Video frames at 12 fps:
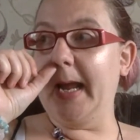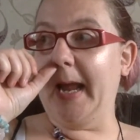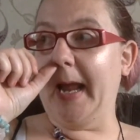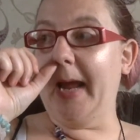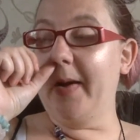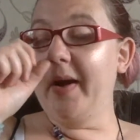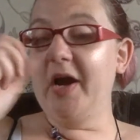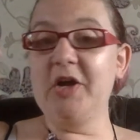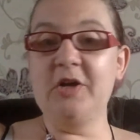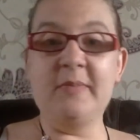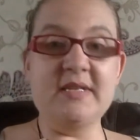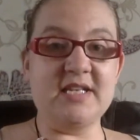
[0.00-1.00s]
our
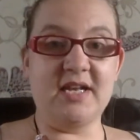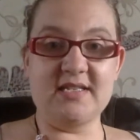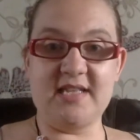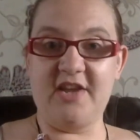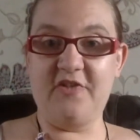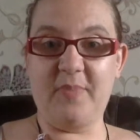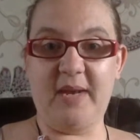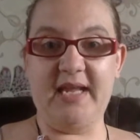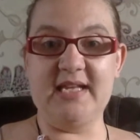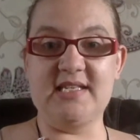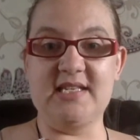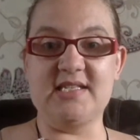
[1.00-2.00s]
home is our safe
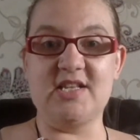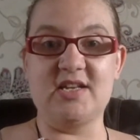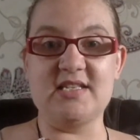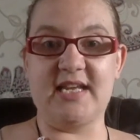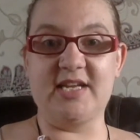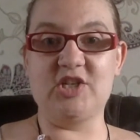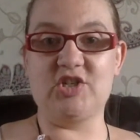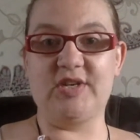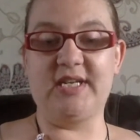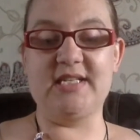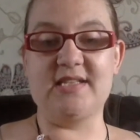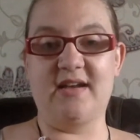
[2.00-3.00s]
place, it's our sanctuary,
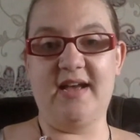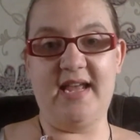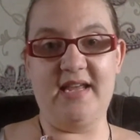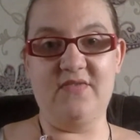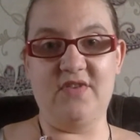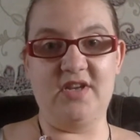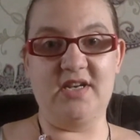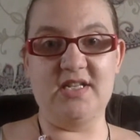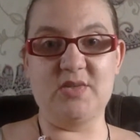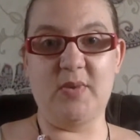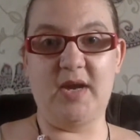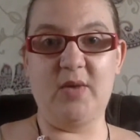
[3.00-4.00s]
it's our haven,
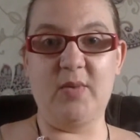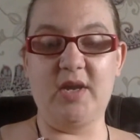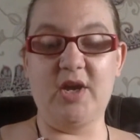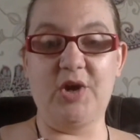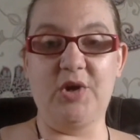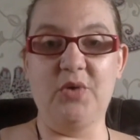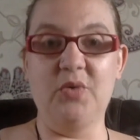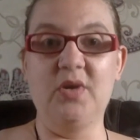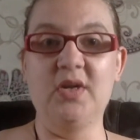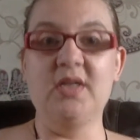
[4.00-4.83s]
it's where we go